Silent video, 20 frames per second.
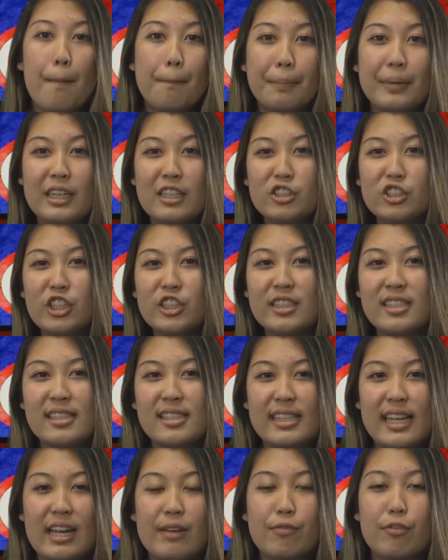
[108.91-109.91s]
Be sure to
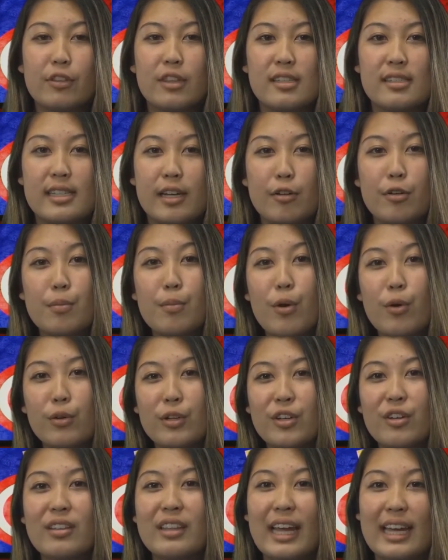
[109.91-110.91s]
stay for the
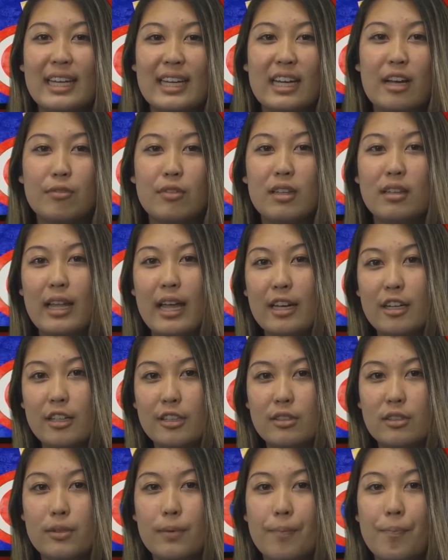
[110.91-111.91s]
ceremonial lighting of the
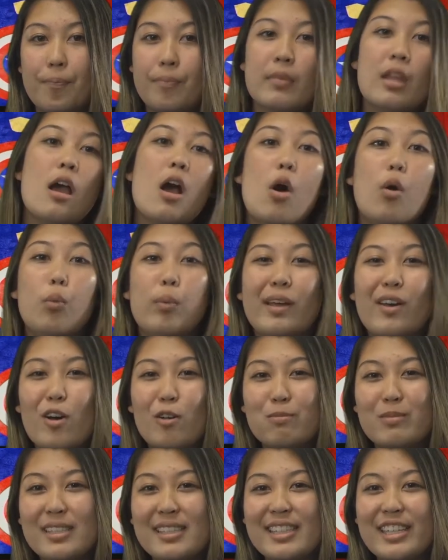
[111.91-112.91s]
letters. We
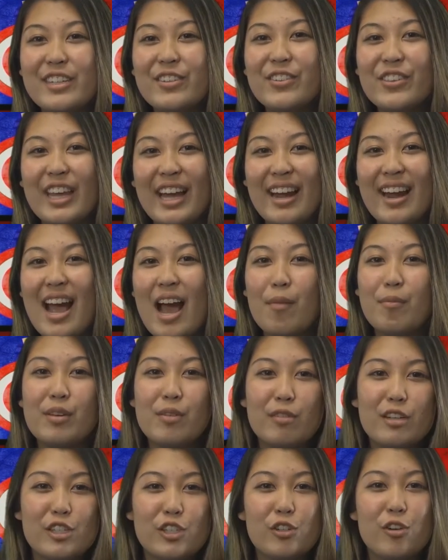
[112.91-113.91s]
hope to see you there, and we
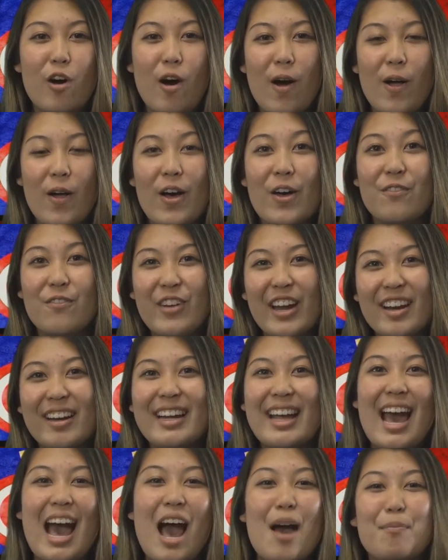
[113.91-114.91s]
wish you all a very
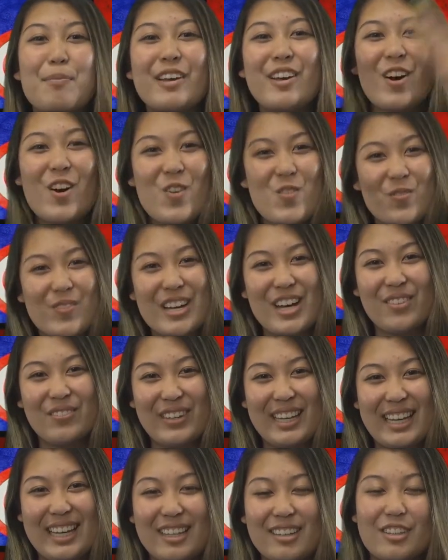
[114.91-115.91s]
happy
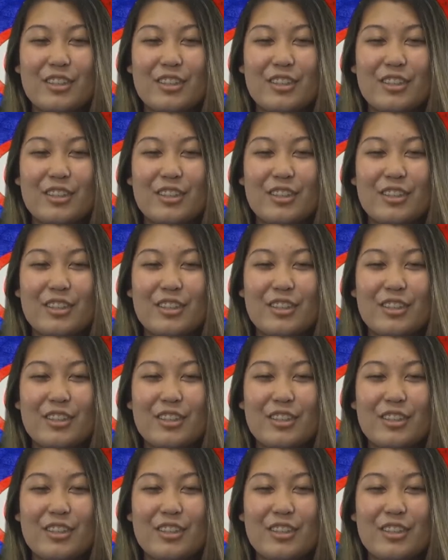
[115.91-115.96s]
homecoming!